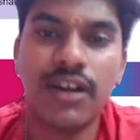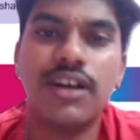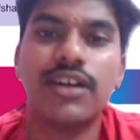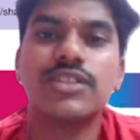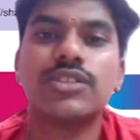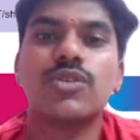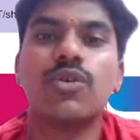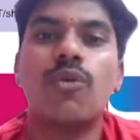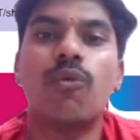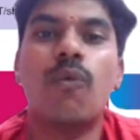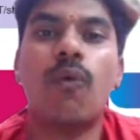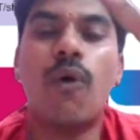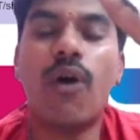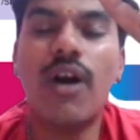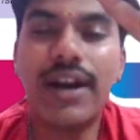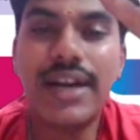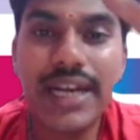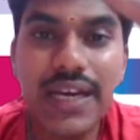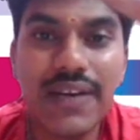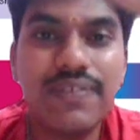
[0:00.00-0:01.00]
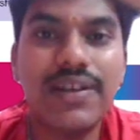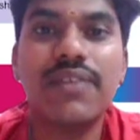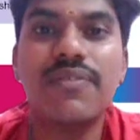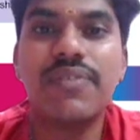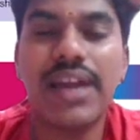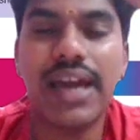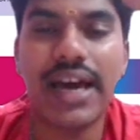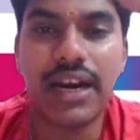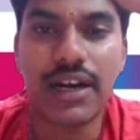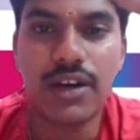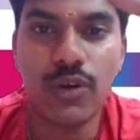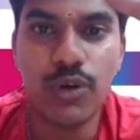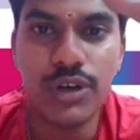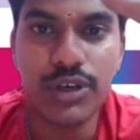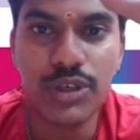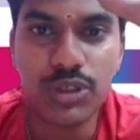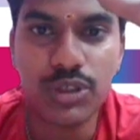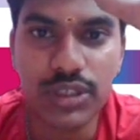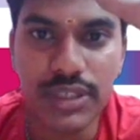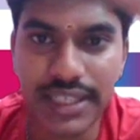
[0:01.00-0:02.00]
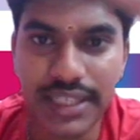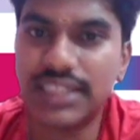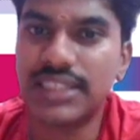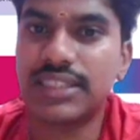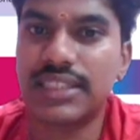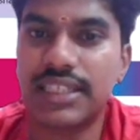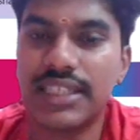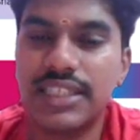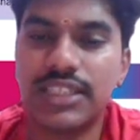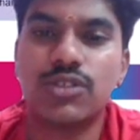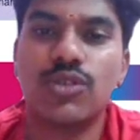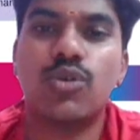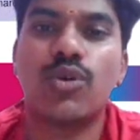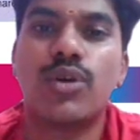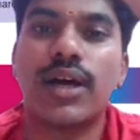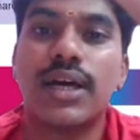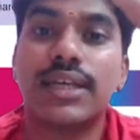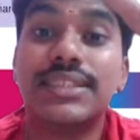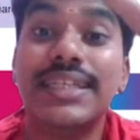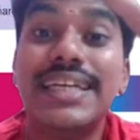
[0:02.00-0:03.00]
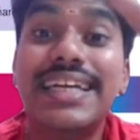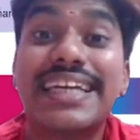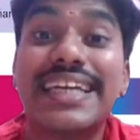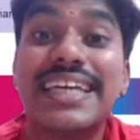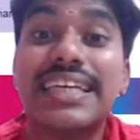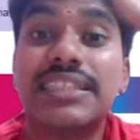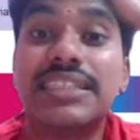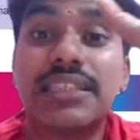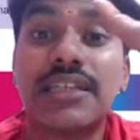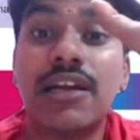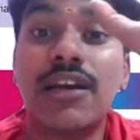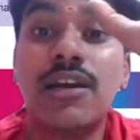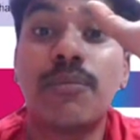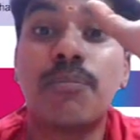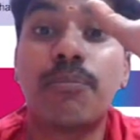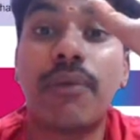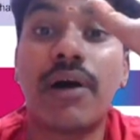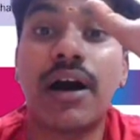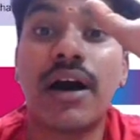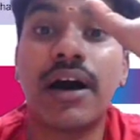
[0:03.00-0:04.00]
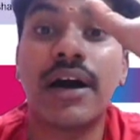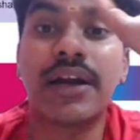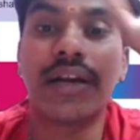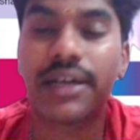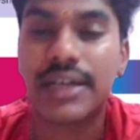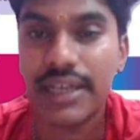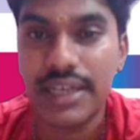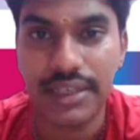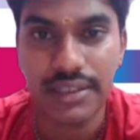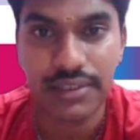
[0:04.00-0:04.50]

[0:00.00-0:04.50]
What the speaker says: So whatever we are going to test is known as the tested party.